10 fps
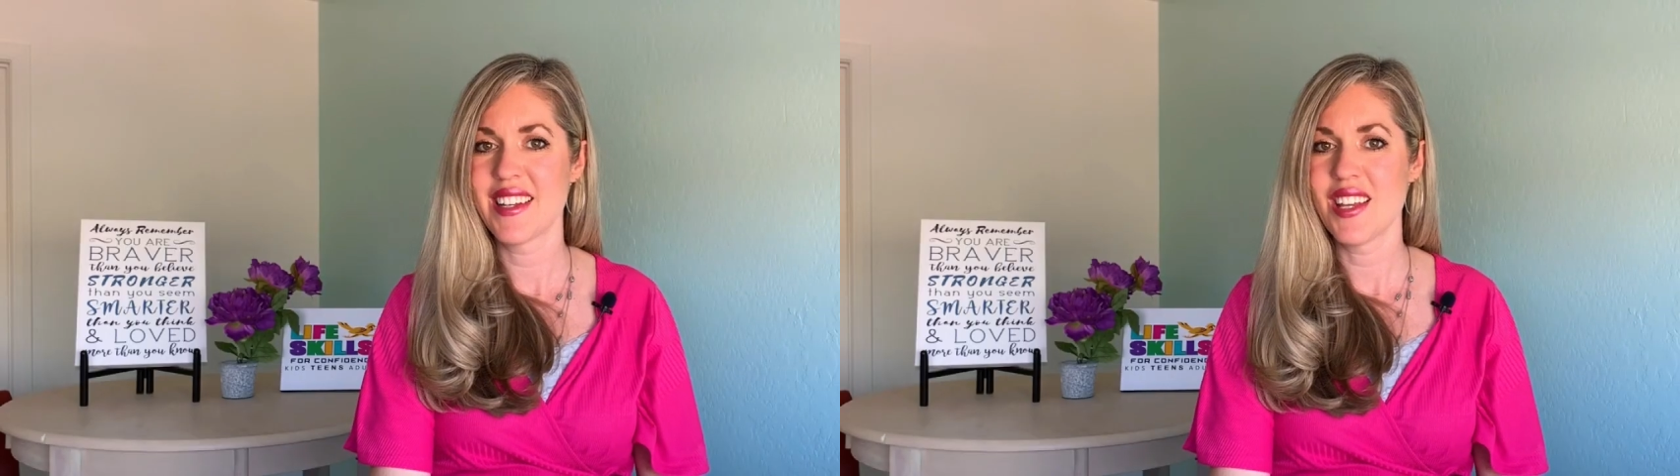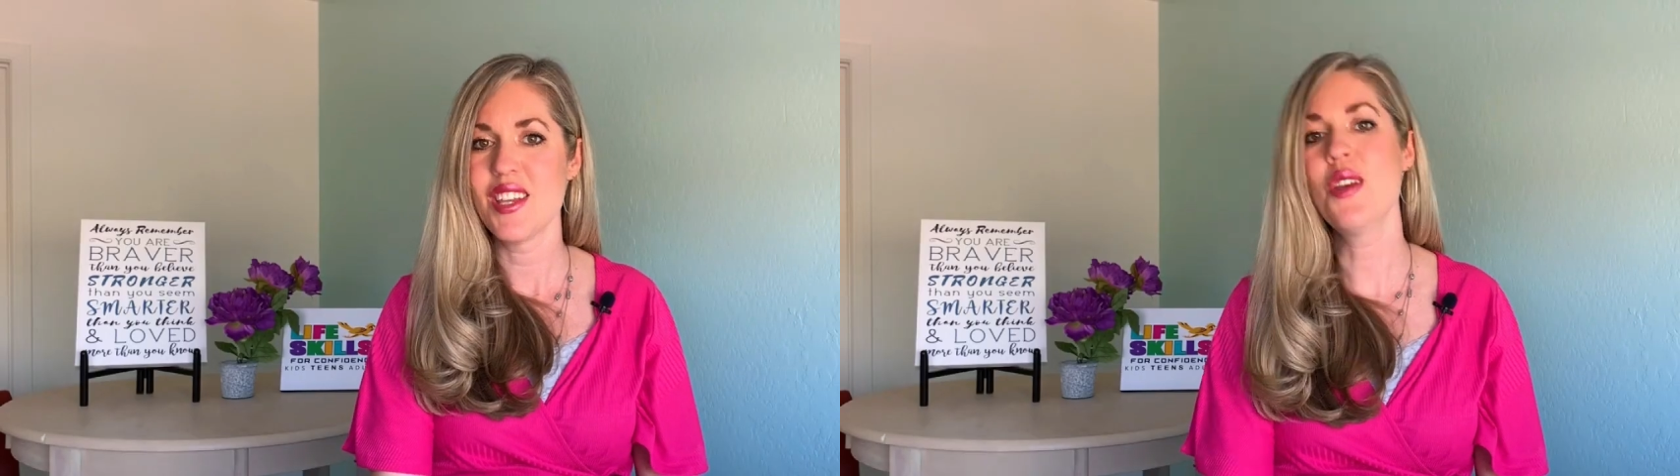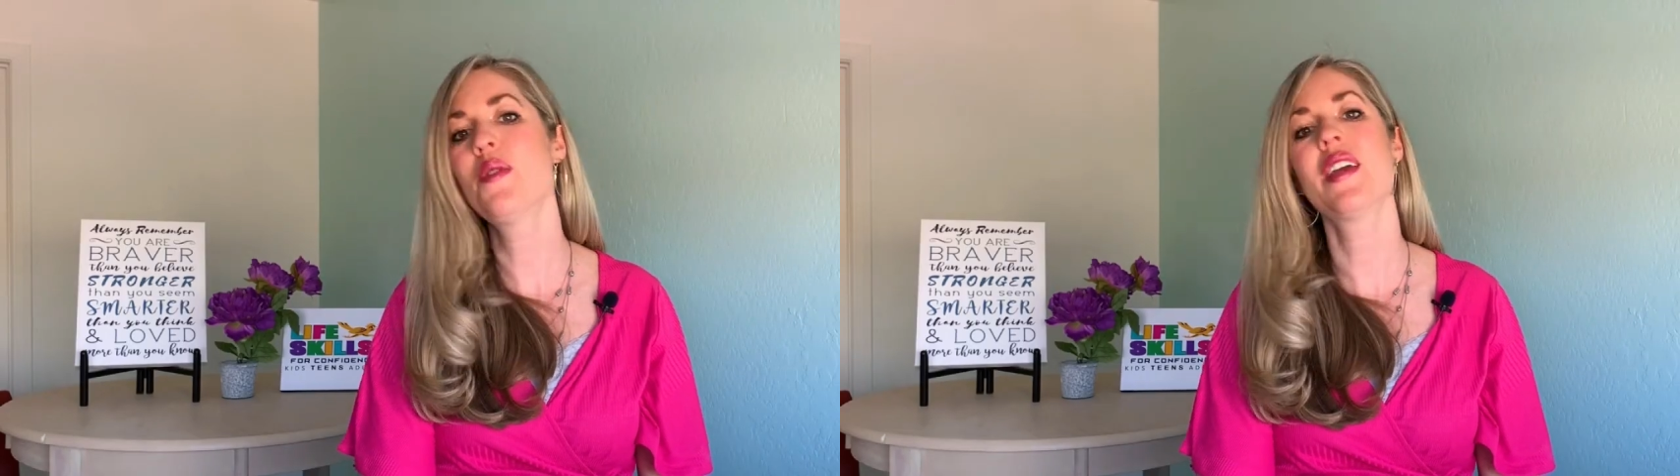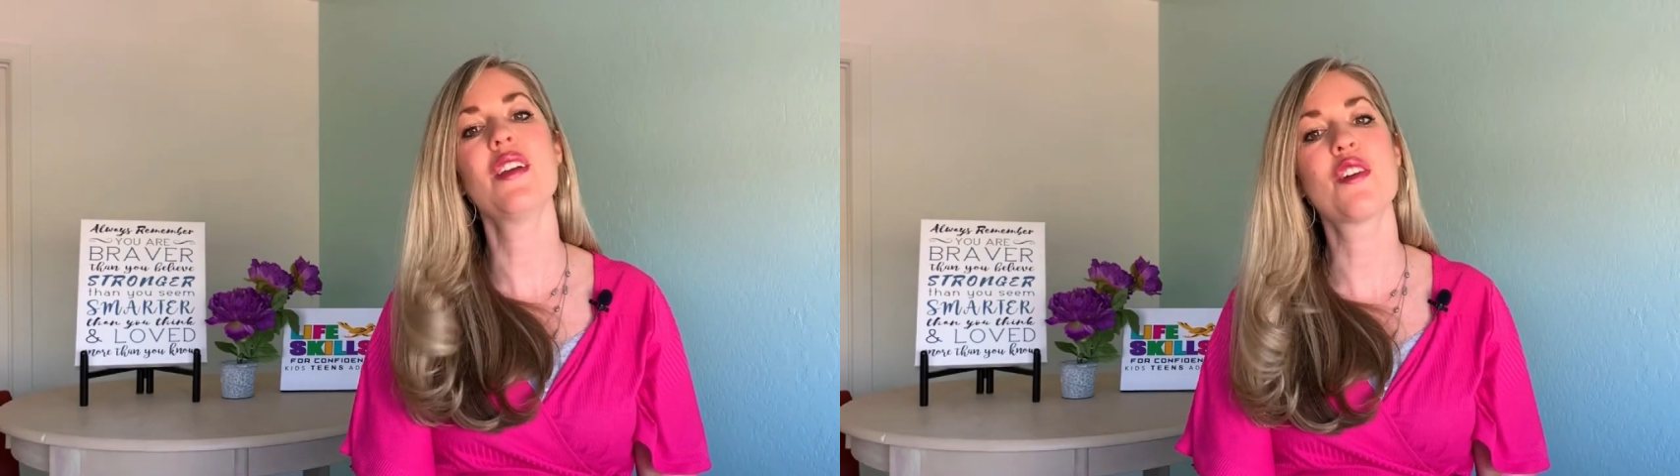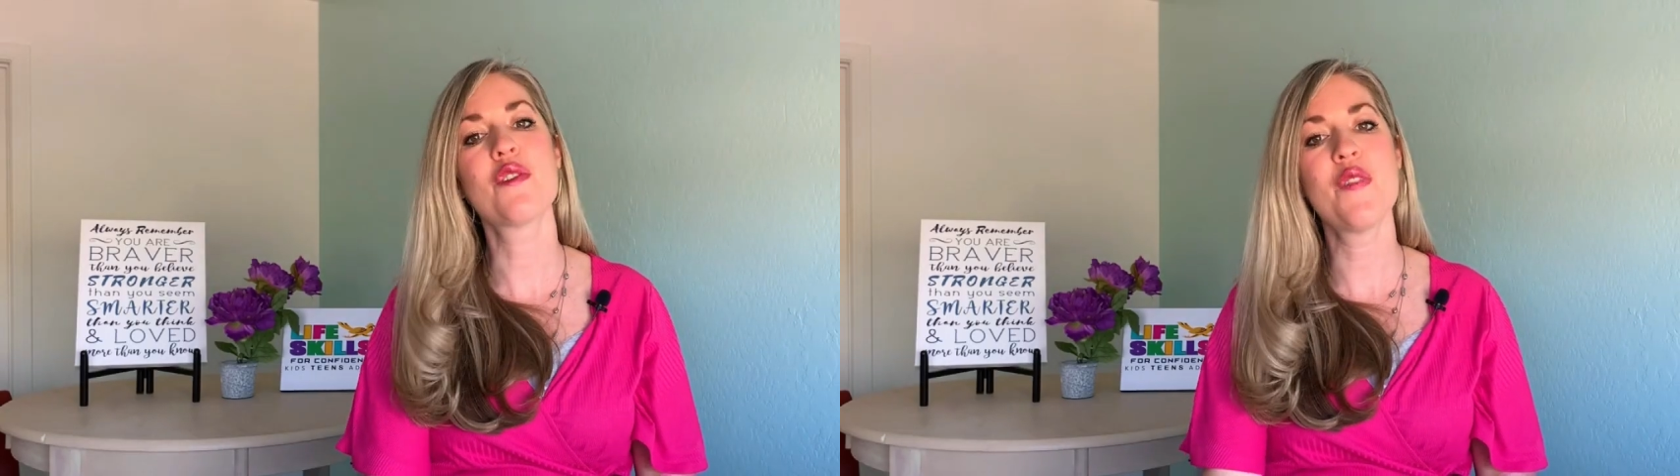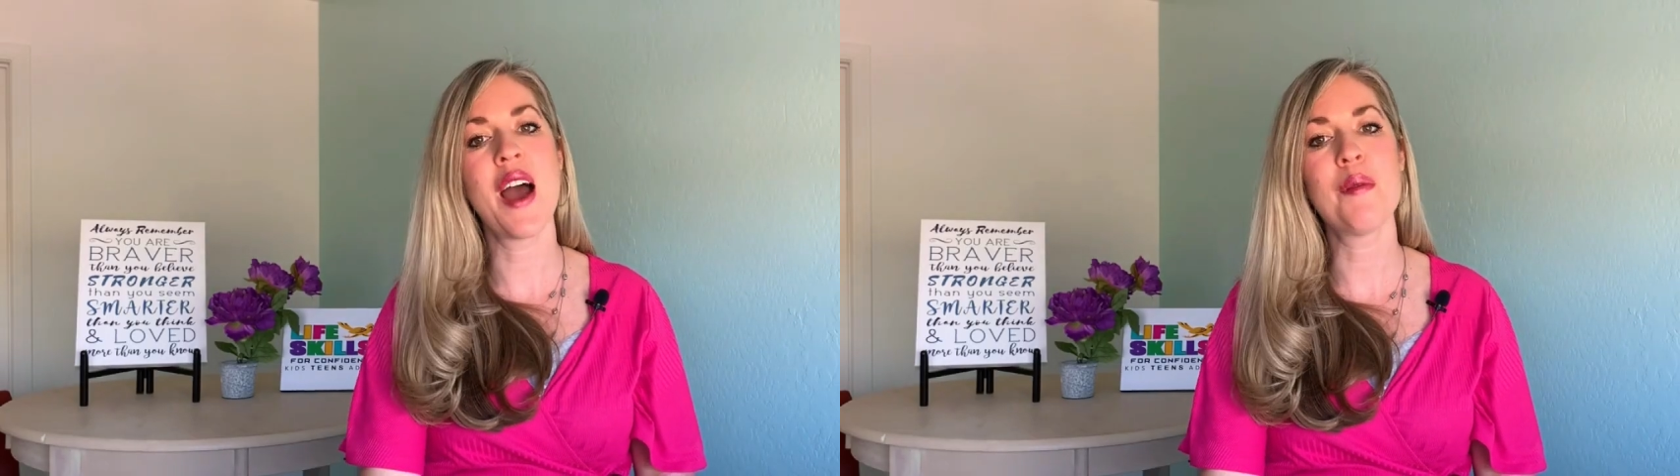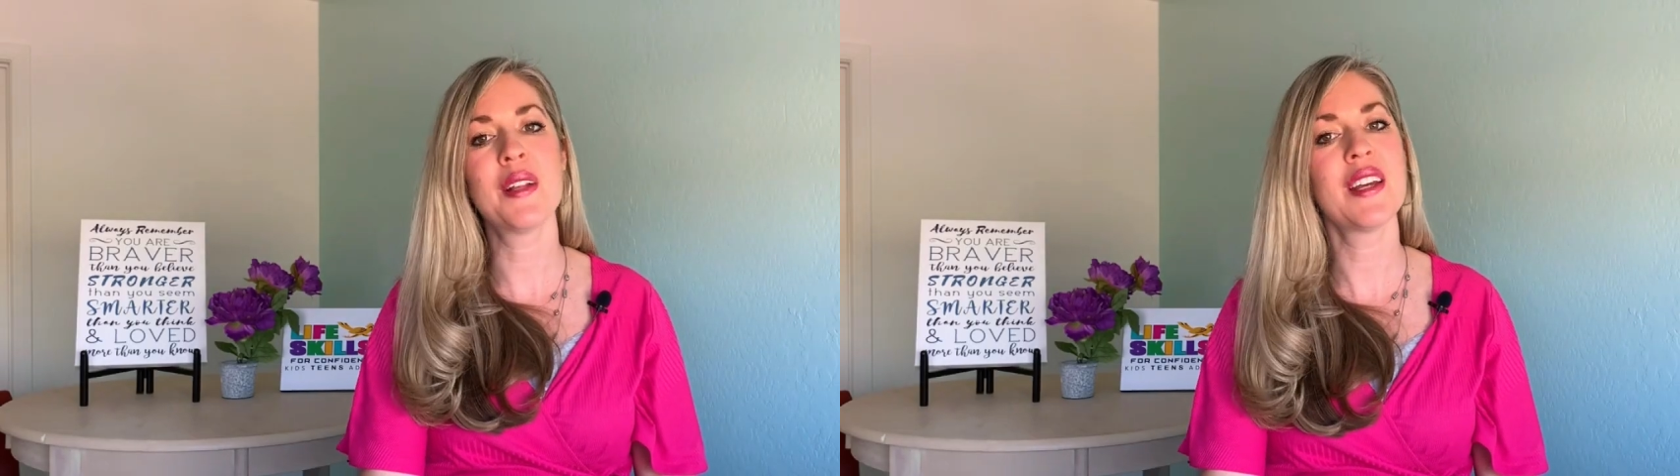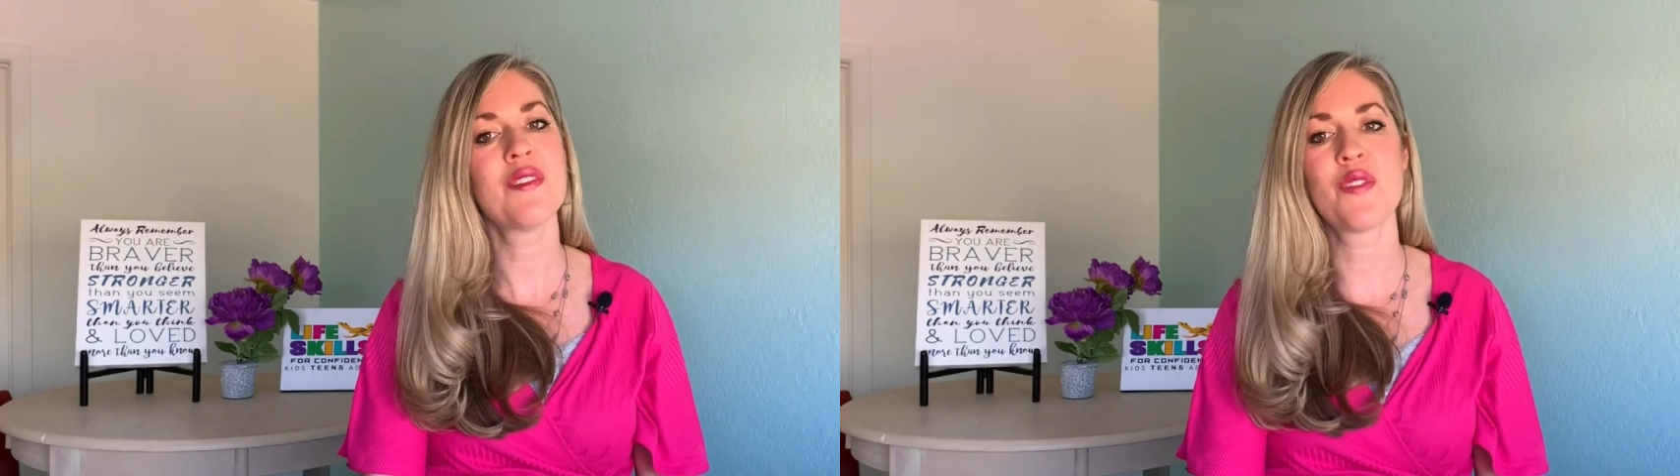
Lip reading: You get your family and